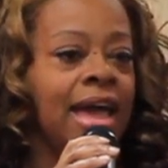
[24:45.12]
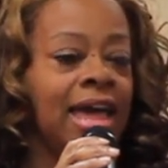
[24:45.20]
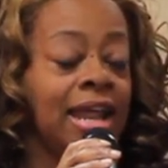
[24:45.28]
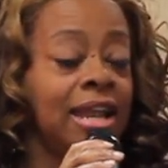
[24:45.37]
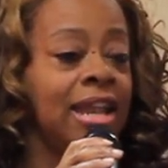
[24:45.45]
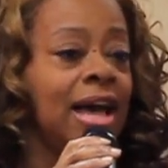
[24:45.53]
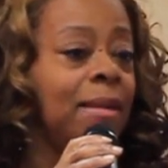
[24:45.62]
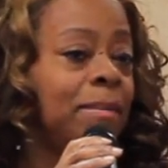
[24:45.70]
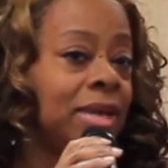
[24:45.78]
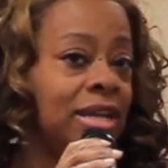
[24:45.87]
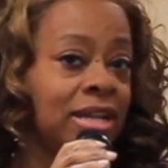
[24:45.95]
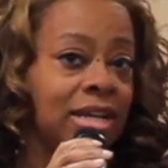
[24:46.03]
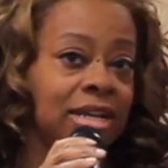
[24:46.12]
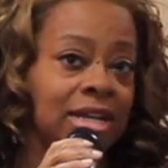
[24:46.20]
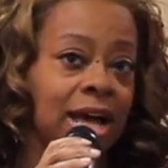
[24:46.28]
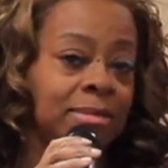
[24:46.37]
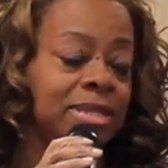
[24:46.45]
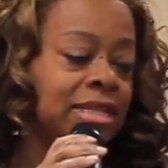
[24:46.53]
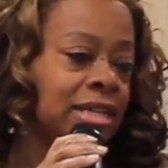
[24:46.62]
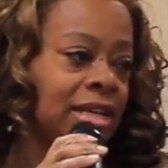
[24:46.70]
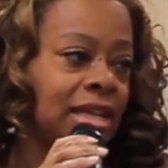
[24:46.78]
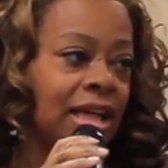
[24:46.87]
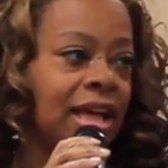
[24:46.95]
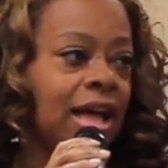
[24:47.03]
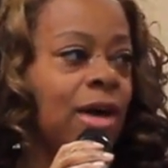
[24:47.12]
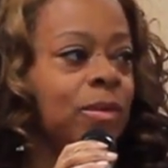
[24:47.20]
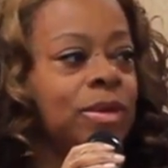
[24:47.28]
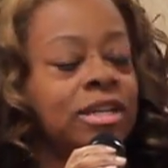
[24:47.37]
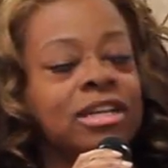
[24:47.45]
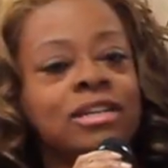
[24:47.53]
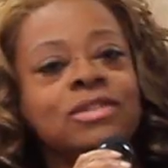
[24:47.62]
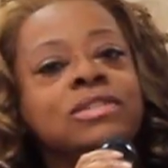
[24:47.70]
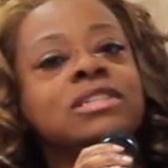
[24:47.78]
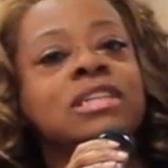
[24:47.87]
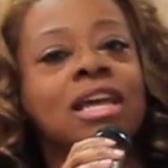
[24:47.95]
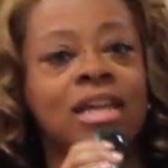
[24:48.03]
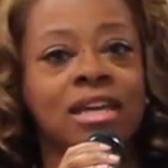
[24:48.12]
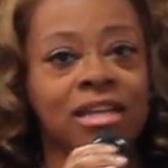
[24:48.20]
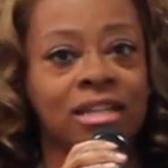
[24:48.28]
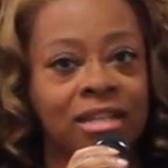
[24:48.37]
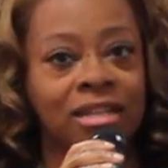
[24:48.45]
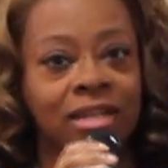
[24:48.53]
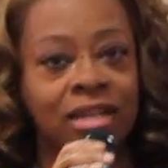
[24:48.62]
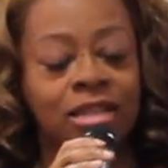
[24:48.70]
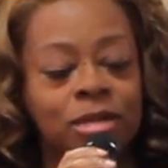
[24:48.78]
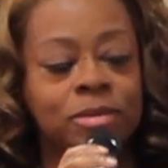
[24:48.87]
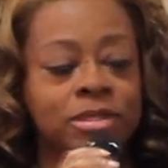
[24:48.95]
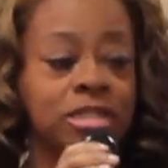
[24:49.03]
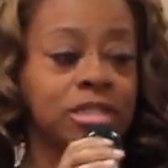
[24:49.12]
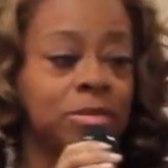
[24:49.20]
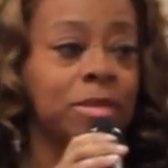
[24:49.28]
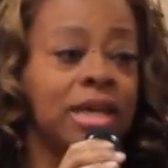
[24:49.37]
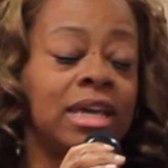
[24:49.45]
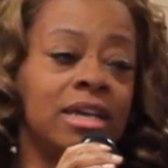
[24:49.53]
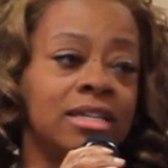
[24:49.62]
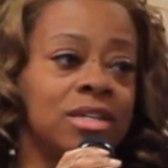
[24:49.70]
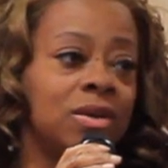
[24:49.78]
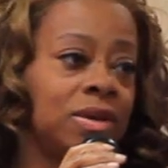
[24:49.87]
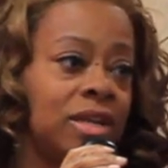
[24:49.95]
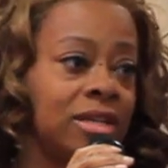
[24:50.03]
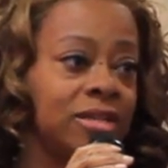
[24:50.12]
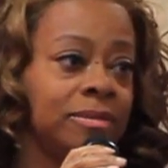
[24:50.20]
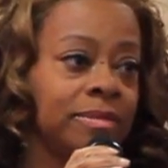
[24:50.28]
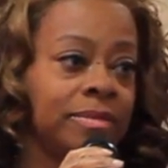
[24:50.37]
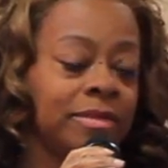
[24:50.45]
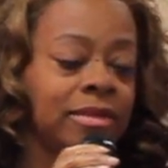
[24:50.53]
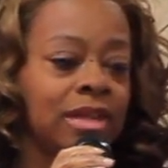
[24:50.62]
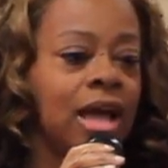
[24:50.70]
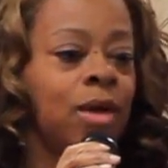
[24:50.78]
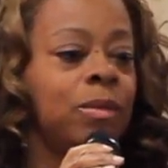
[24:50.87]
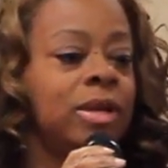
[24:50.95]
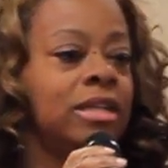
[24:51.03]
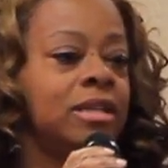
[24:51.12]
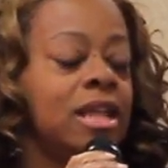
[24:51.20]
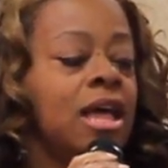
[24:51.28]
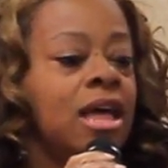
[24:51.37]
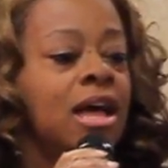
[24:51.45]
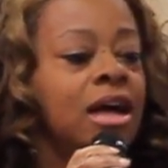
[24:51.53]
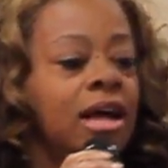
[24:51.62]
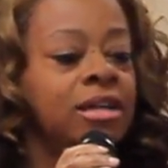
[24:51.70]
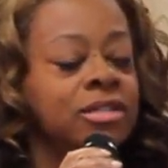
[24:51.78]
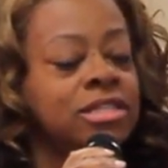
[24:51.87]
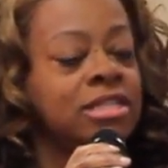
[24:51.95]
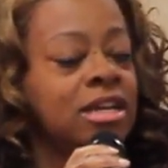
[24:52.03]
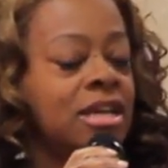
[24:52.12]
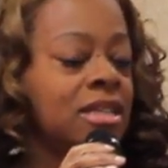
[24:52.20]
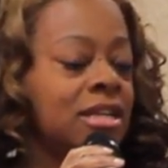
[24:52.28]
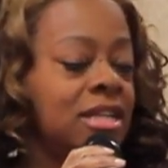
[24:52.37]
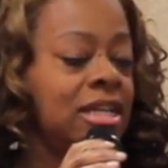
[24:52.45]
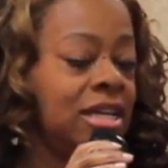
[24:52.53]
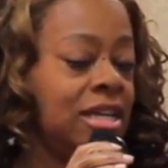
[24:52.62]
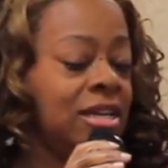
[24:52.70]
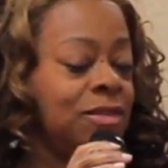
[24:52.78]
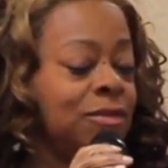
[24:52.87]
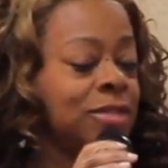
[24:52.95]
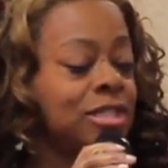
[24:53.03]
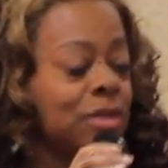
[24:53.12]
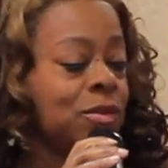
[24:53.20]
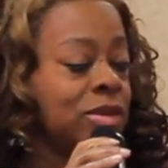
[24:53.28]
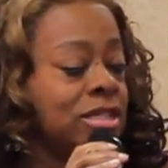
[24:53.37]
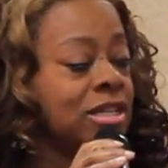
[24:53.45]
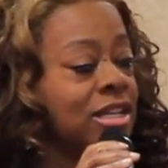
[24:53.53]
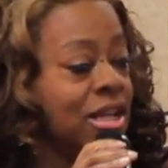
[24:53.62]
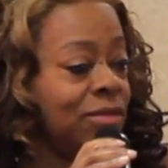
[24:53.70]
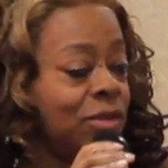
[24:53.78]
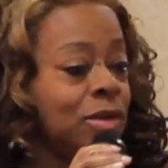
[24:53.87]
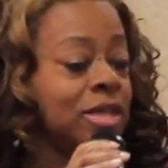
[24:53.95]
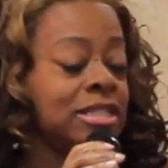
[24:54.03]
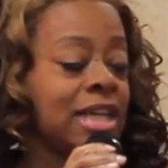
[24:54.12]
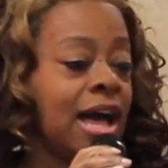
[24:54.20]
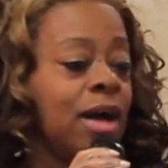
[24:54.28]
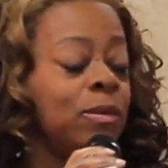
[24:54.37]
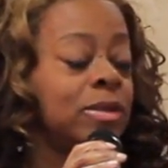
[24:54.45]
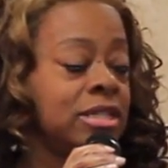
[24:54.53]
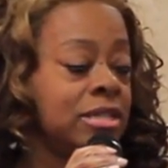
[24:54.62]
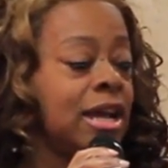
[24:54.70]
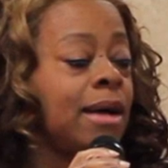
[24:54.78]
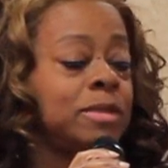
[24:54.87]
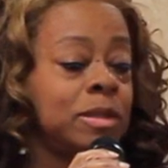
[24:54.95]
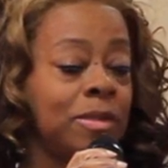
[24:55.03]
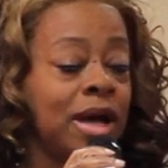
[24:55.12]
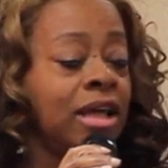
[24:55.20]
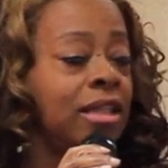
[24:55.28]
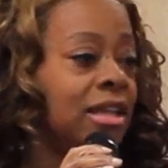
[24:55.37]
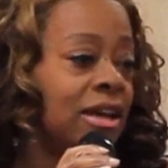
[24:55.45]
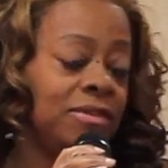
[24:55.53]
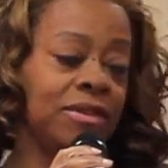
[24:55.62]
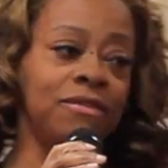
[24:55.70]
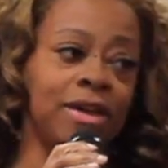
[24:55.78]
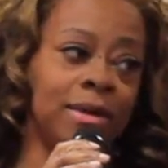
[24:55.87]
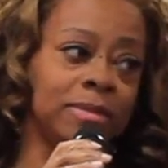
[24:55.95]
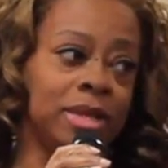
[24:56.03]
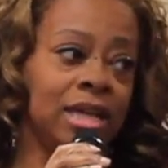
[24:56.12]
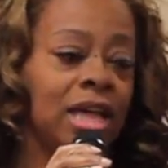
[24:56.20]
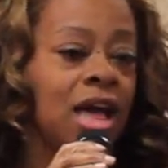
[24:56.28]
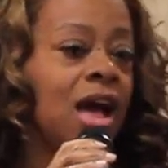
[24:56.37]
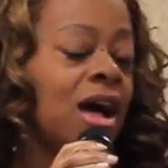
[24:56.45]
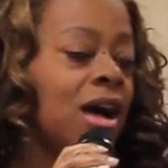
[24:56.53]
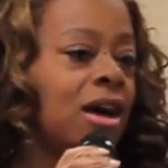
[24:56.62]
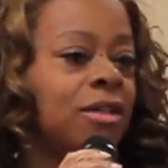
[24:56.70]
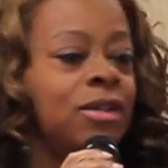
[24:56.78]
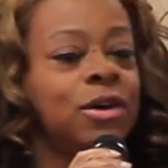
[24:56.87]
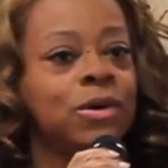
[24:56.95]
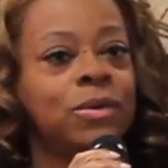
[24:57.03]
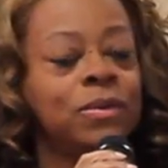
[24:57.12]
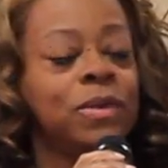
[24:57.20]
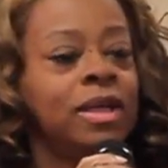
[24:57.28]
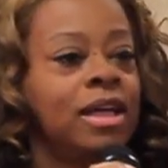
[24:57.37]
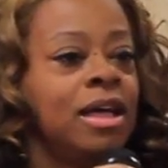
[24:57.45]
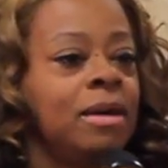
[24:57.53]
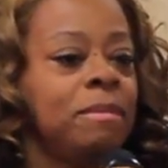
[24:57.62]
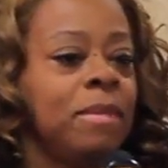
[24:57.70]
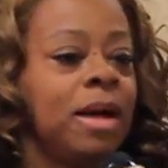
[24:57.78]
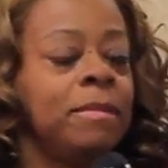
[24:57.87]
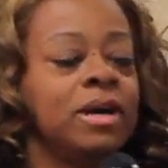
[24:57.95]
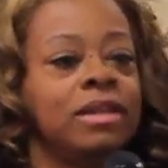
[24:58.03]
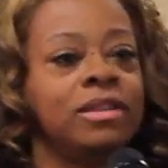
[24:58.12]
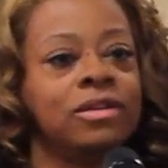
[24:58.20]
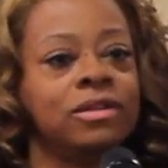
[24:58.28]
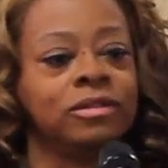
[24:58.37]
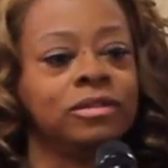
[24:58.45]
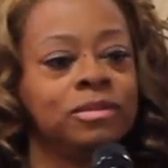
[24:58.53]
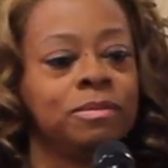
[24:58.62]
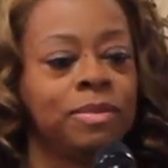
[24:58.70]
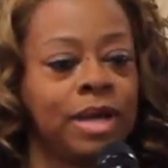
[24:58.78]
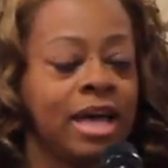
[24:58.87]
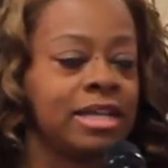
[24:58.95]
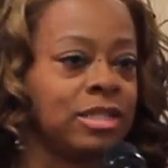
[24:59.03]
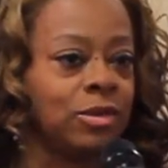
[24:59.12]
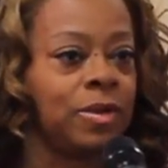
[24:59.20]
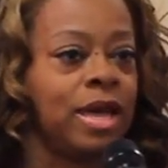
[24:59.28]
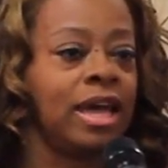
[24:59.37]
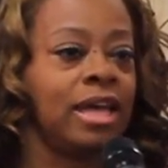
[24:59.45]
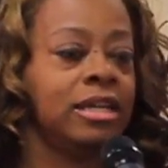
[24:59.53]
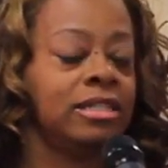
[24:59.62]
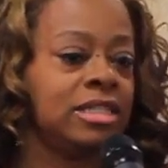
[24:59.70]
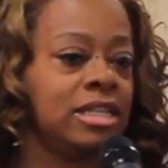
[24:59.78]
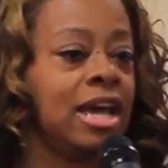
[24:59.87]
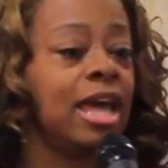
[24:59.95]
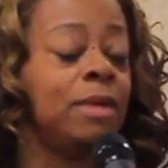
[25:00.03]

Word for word: Had I not been an adoptee, I wouldn't understand the position my kids are in. I wouldn't understand the need for someone to love you, because I was adopted by a loving family. Although my mother passed away, she